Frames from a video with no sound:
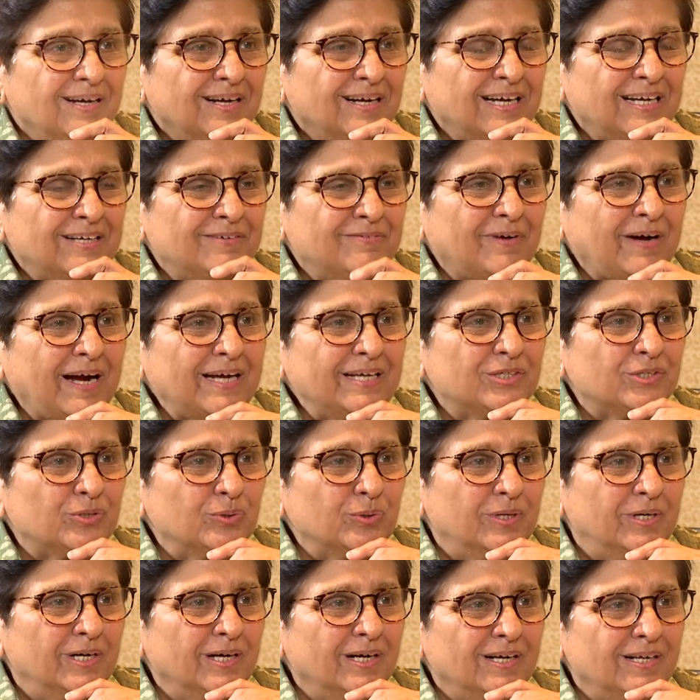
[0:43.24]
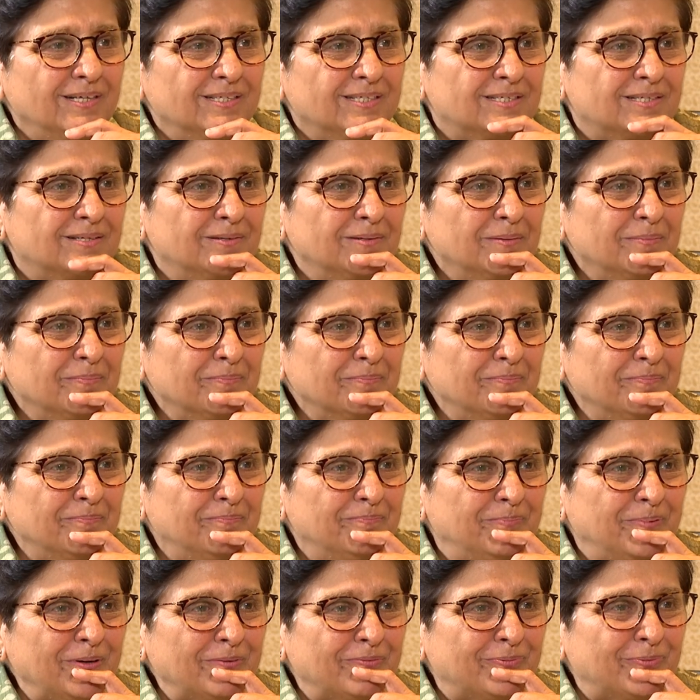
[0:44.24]
Advice to girls
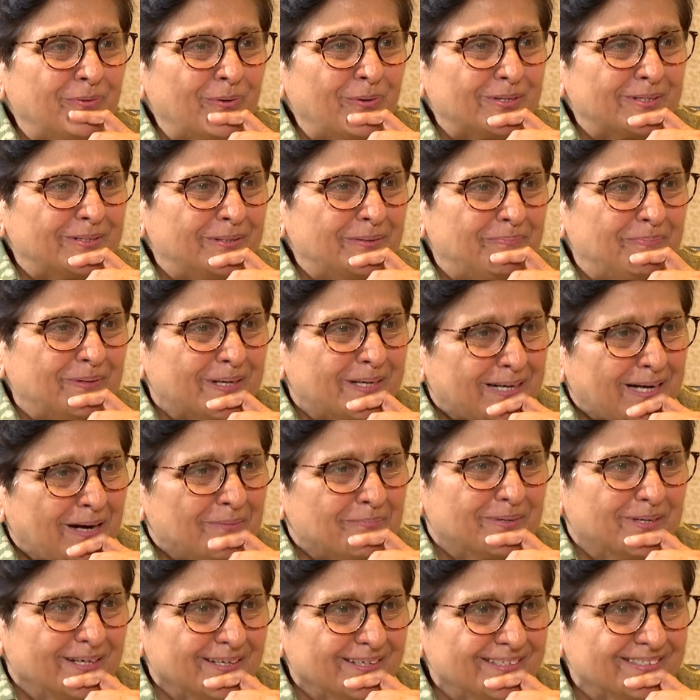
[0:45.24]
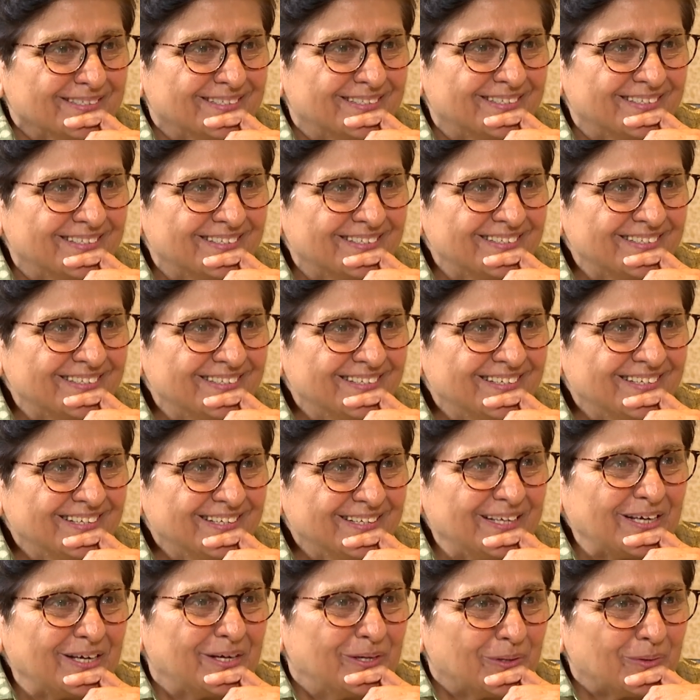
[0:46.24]
before they become girls.
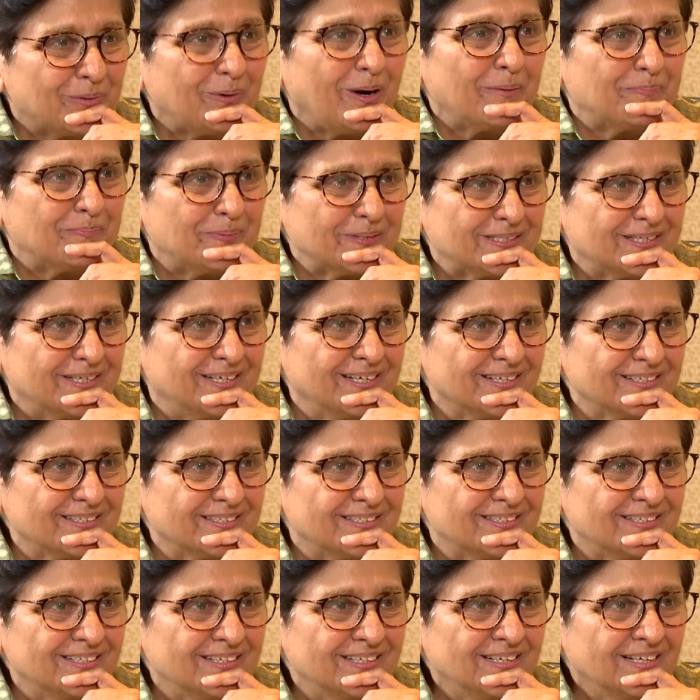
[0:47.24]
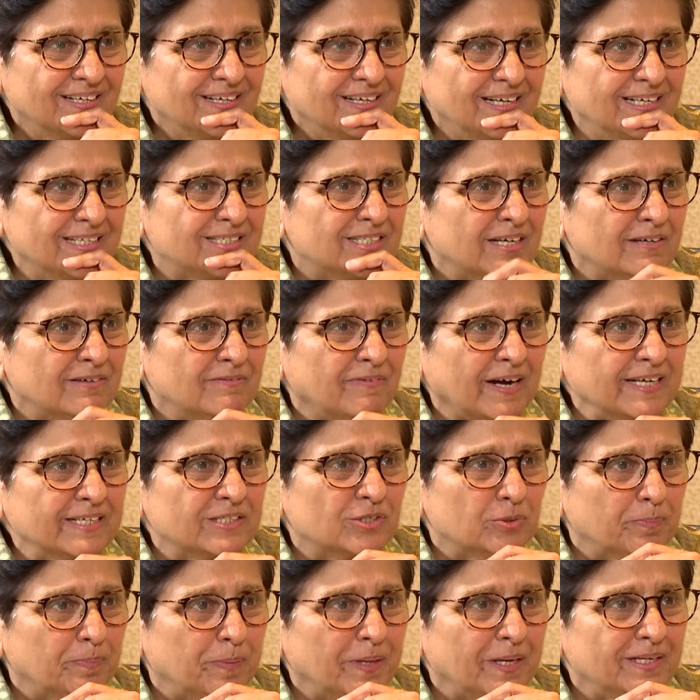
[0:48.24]
They grow up as girls. It's
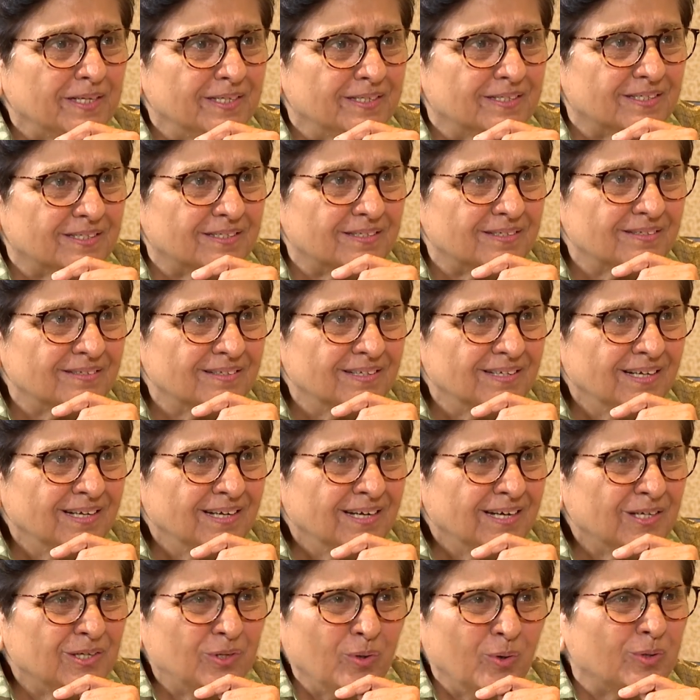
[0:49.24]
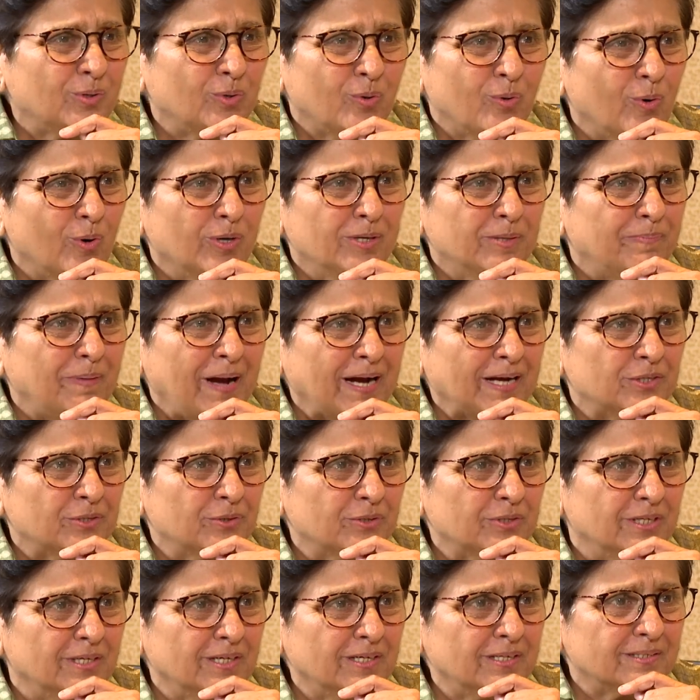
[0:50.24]
advice to parents. Right. Don't hold back
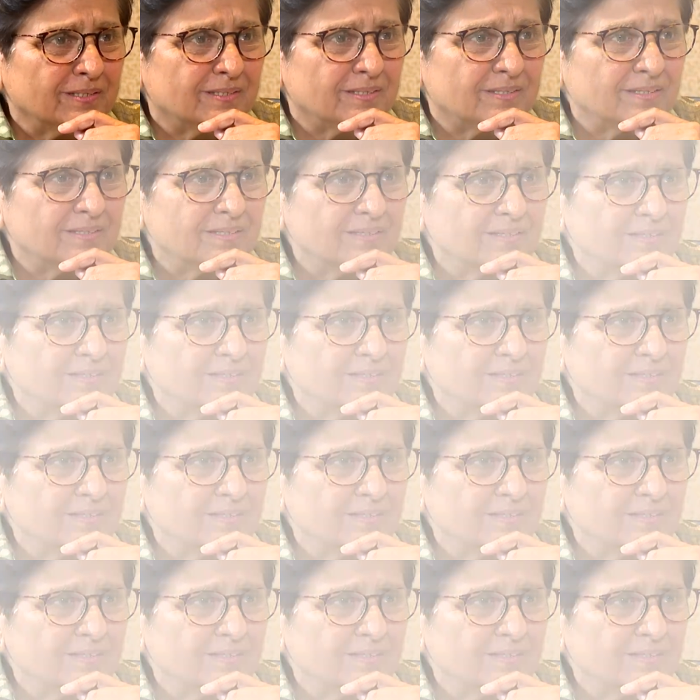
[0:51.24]
your girls.